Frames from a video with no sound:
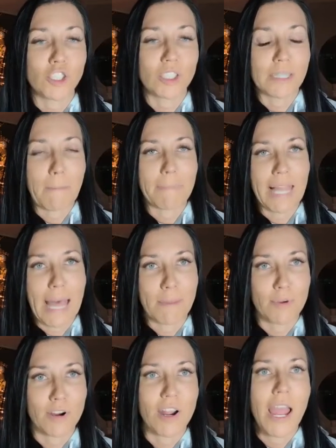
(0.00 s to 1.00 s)
just
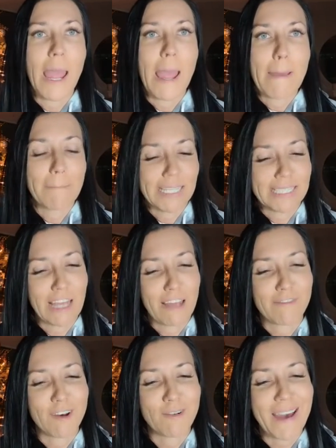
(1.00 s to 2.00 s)
blabber
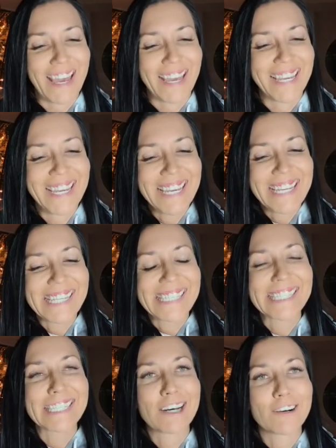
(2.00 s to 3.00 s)
myself away.
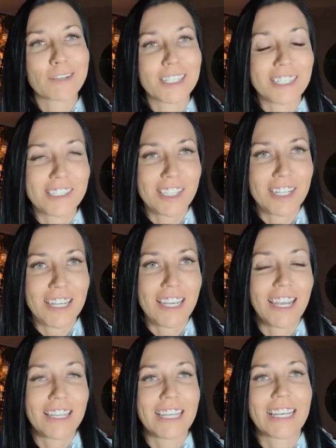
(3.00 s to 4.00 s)
So we're going to start,
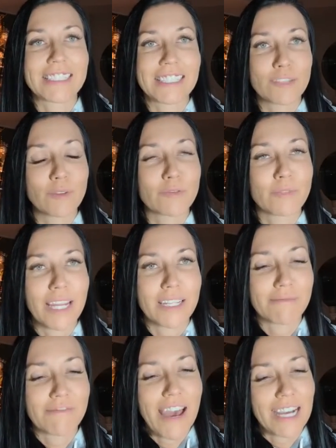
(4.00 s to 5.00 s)
again, like I said, with
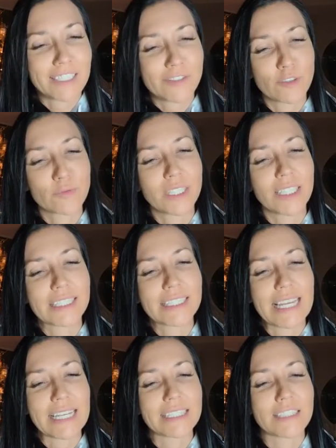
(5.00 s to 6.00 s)
random facts for real
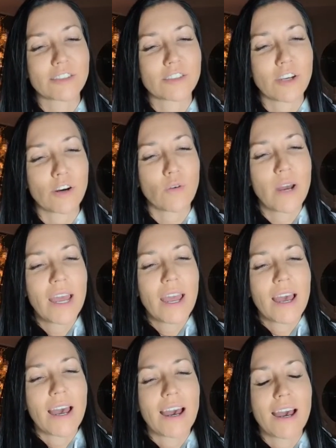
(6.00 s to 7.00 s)
estate. So
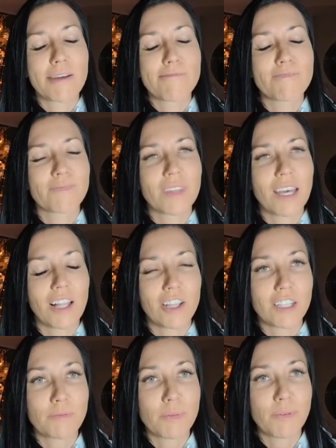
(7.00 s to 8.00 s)
a
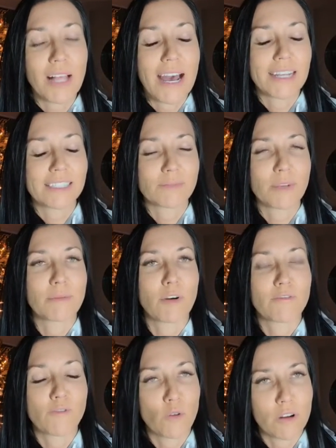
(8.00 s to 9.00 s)
lot of people ask me
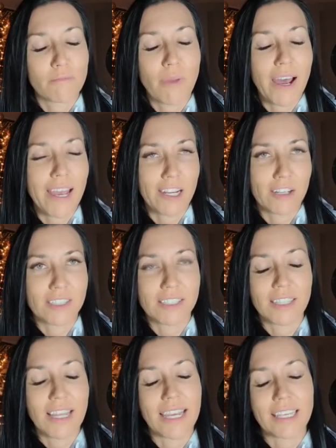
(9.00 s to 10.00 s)
about foreign buyers
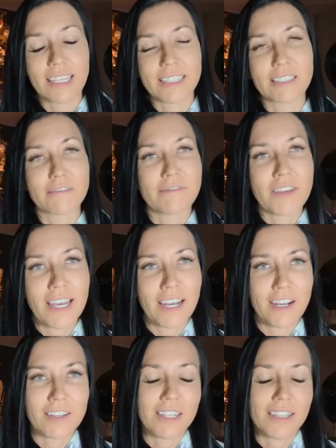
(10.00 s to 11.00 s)
and like, is it
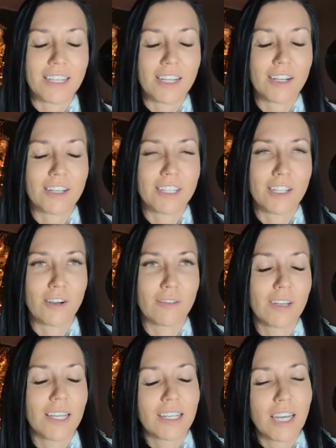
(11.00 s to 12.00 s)
fair that
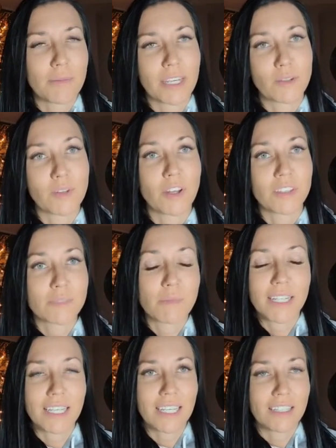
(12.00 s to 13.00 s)
they're, coming in with all this
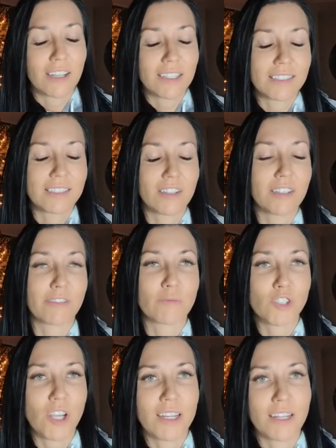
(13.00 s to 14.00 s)
money, not necessarily
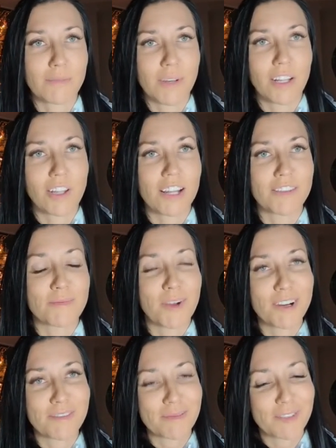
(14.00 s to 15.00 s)
from China, but a lot of them
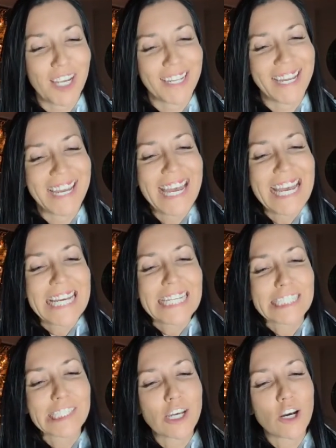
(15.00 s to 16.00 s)
are from China.
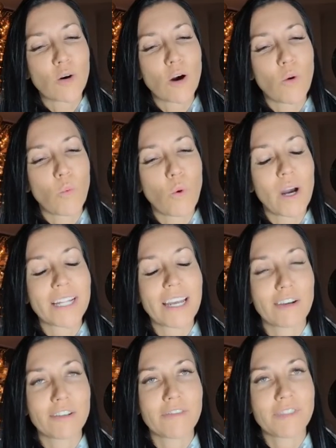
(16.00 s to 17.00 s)
So 1
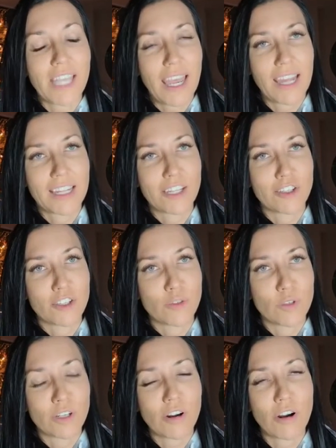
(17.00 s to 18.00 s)
out of 10
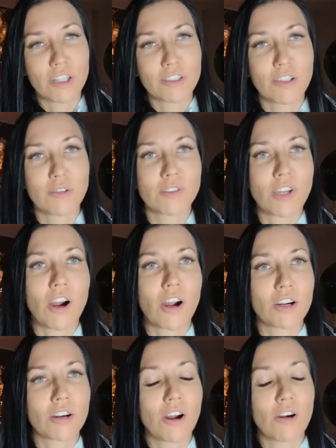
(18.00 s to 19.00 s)
newer condos
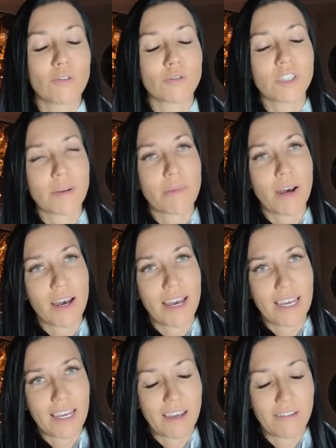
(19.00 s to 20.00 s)
are owned
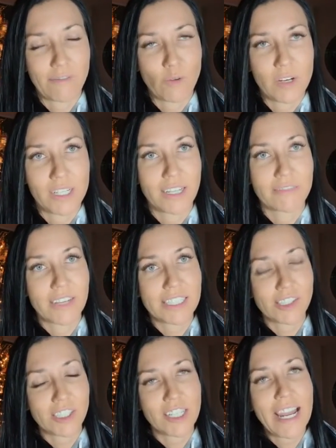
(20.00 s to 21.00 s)
by a foreign
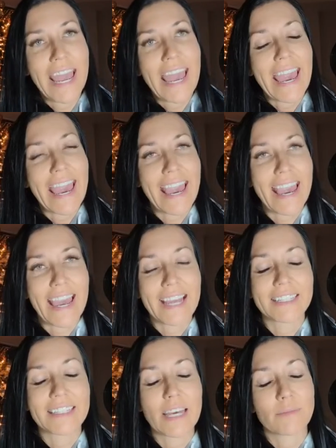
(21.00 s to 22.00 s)
investor.
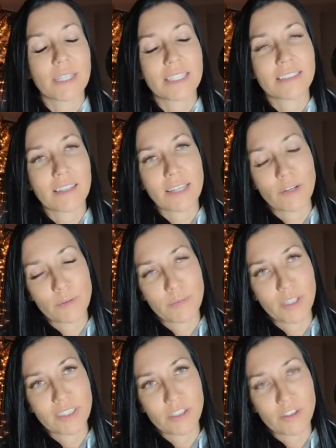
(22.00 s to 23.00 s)
And that means they were
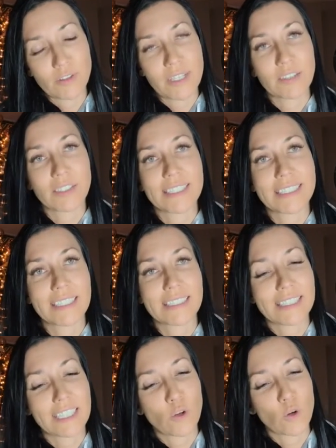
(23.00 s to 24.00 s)
built in
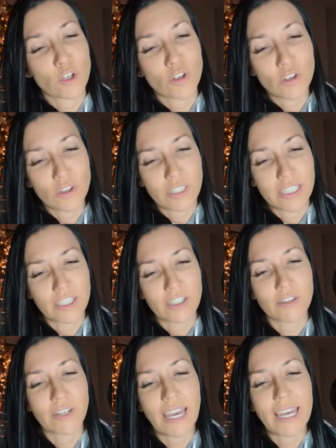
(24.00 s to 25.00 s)
2016 or
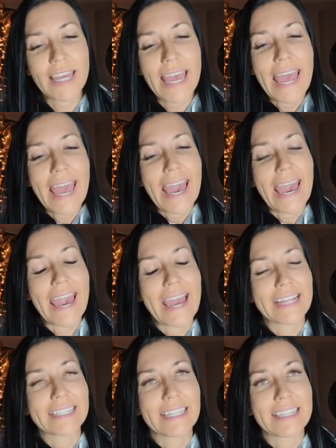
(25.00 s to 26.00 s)
earlier, okay?
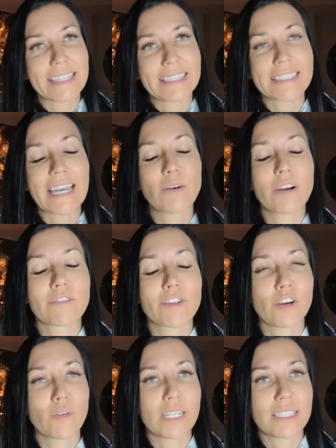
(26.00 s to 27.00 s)
And this, however,
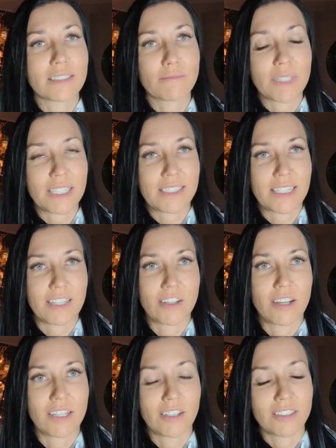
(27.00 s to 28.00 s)
though, is in BC,
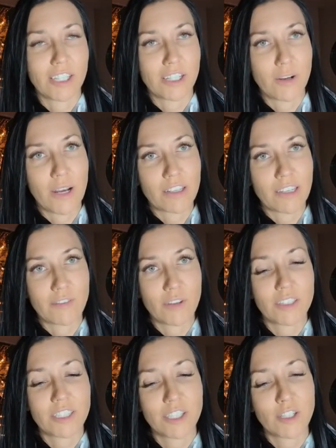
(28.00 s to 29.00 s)
not in Ontario. I'll give you
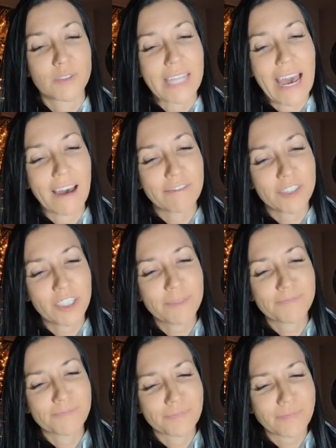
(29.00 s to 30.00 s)
Ontario's after.